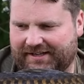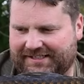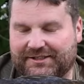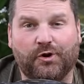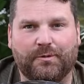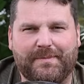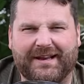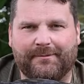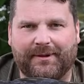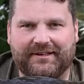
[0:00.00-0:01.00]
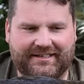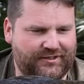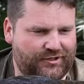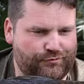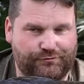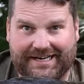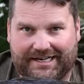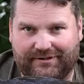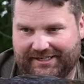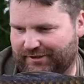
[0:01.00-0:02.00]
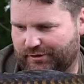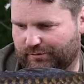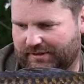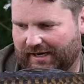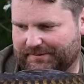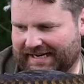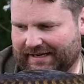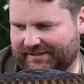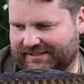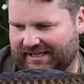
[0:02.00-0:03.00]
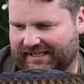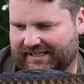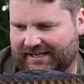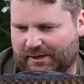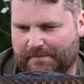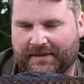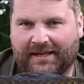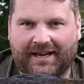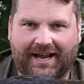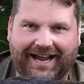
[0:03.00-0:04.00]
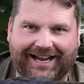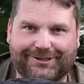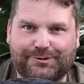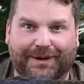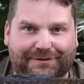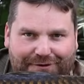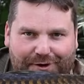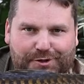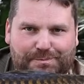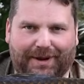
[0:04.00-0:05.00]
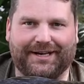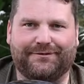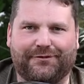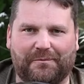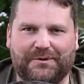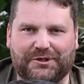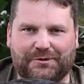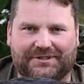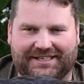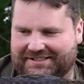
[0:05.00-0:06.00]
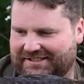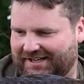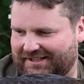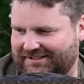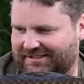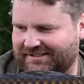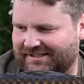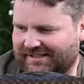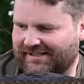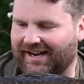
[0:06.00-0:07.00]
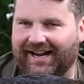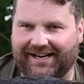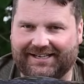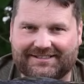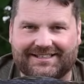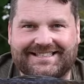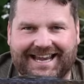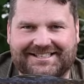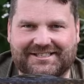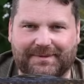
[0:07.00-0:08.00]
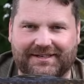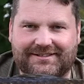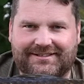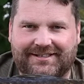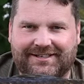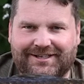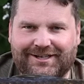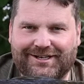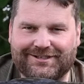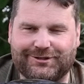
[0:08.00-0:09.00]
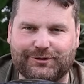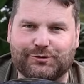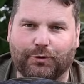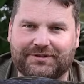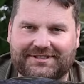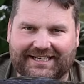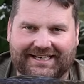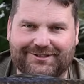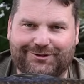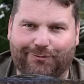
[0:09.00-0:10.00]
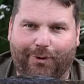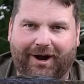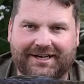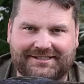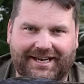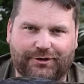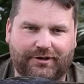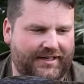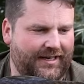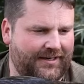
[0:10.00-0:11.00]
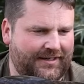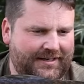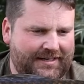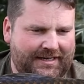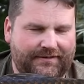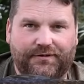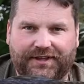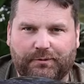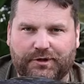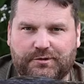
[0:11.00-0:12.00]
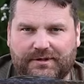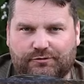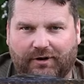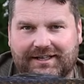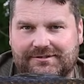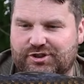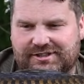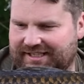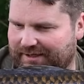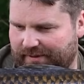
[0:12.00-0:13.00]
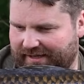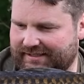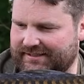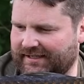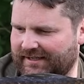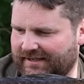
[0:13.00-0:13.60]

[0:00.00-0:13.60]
He told me a bit about the lineage. Really, really cool carp to have in his lake. And my first bite from the new syndicate, and a testament to sort of sticking to what I said earlier. If you think what you're doing is right, just stick with it.